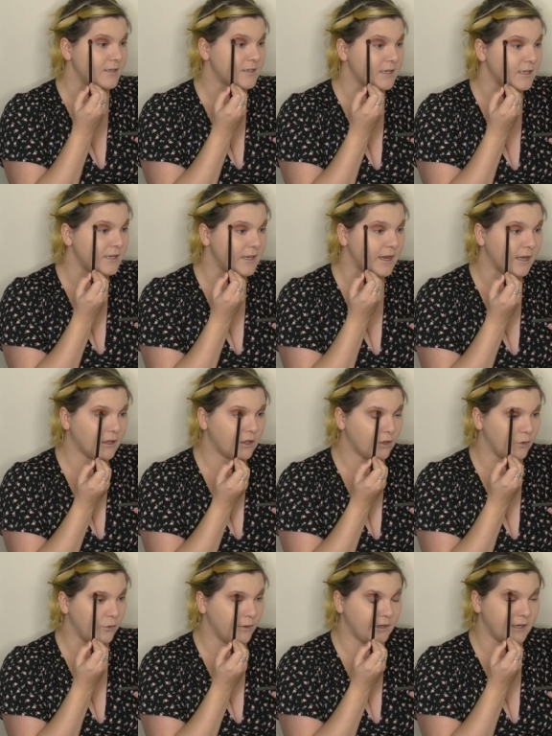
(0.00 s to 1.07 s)
to
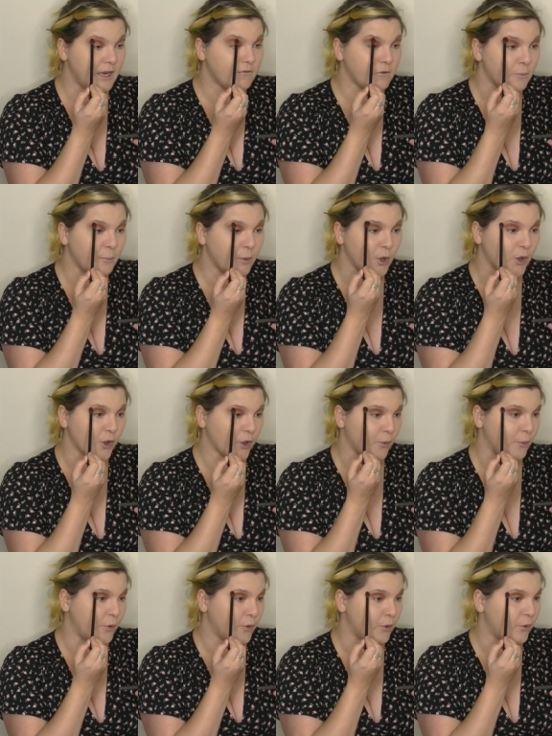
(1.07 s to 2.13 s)
yellow and even
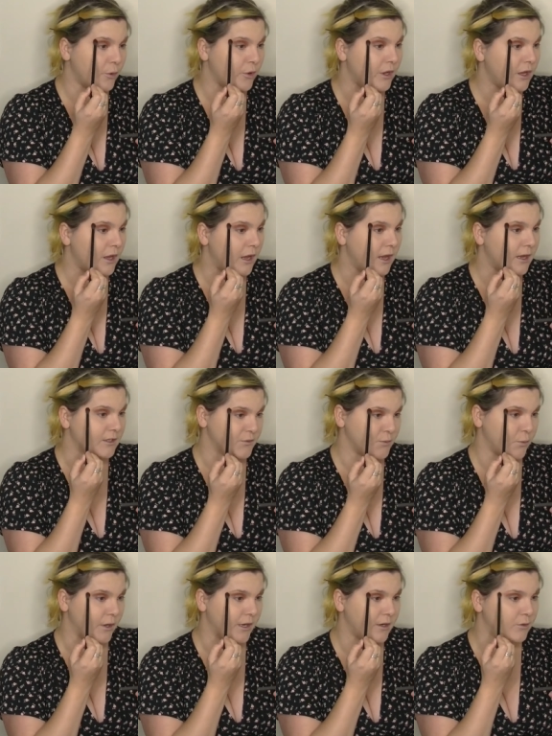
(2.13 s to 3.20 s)
purple as
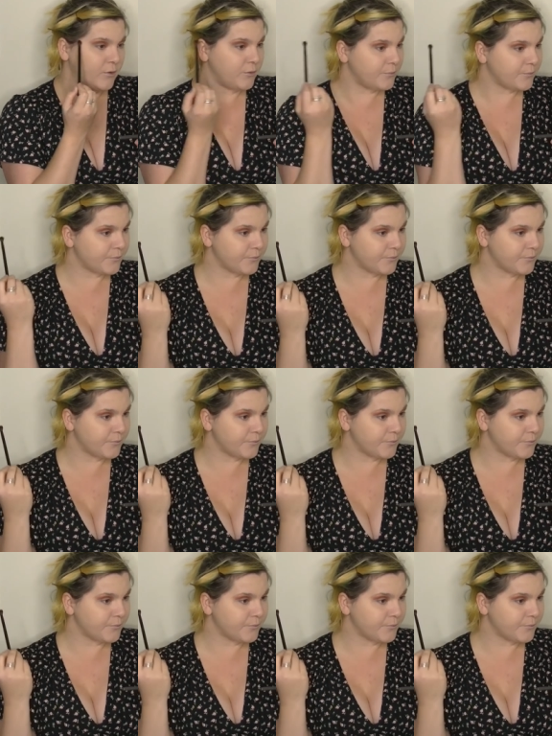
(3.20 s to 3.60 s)
well.